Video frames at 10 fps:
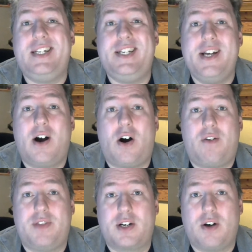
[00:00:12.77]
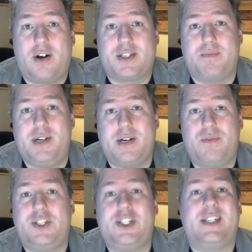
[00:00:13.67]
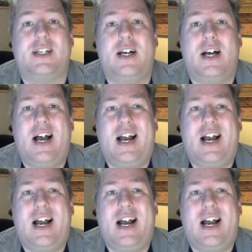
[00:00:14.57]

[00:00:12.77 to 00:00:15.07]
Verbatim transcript: Year of the Cosmere, which is a